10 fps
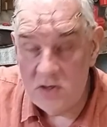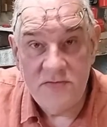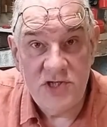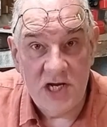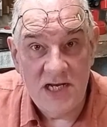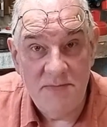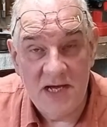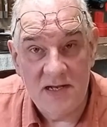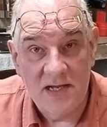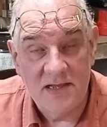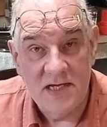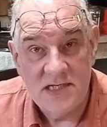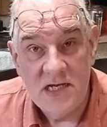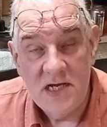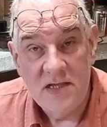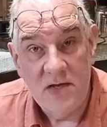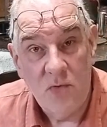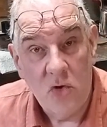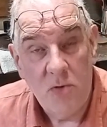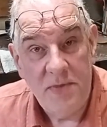weren't of shiny metal like this. They
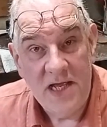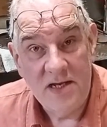were all